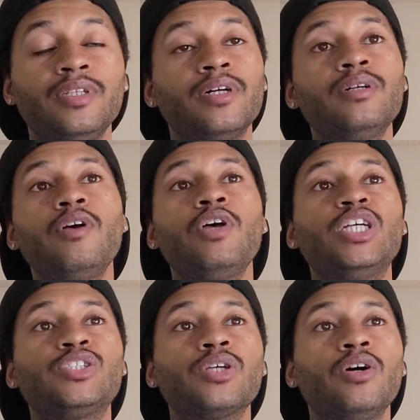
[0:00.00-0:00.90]
You know,
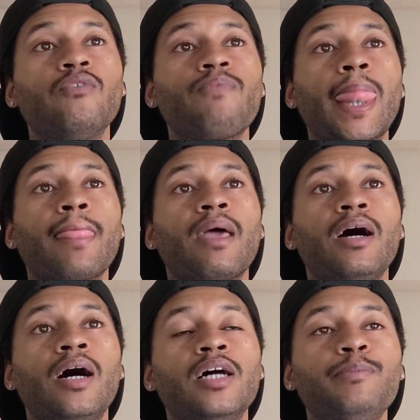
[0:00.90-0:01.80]
so
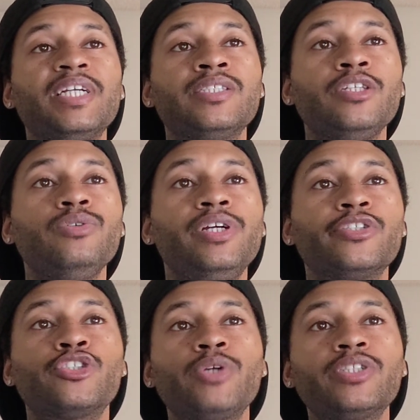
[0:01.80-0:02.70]
uh, let me continue
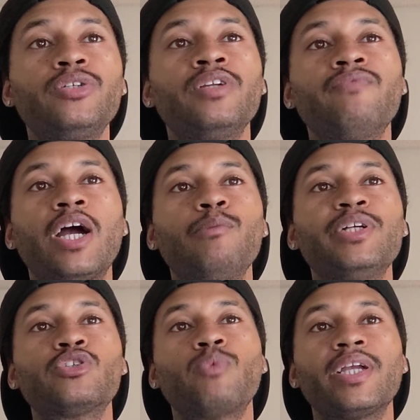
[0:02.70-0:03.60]
here. Stricter
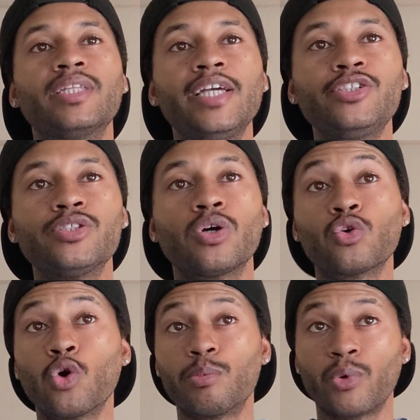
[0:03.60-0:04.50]
environmental regulations
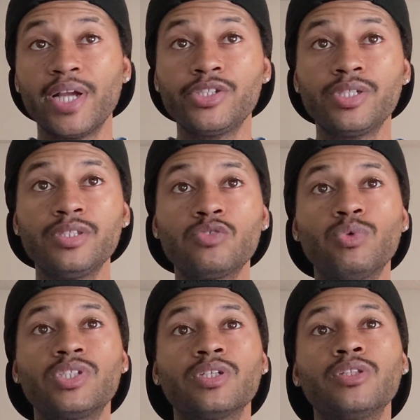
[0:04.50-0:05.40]
on corporations,
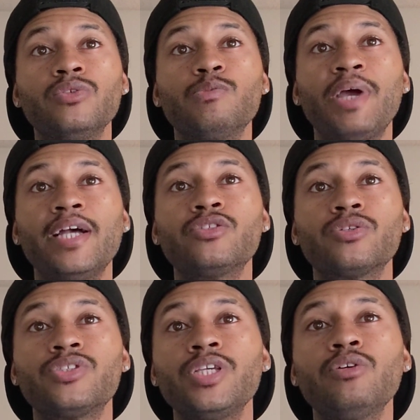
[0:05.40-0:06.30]
which includes bans
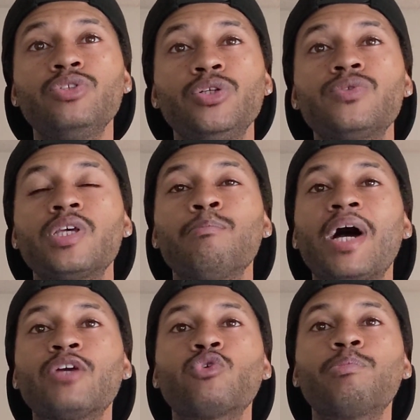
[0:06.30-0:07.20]
on single use and
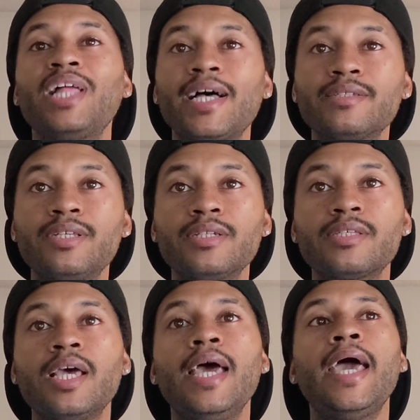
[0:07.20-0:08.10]

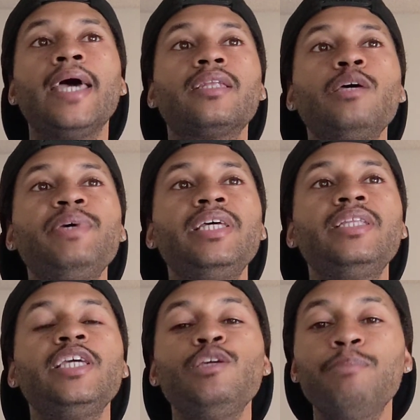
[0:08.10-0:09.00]
microplastics and
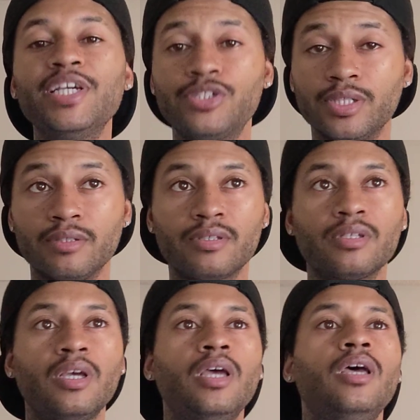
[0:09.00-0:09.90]
limited emissions.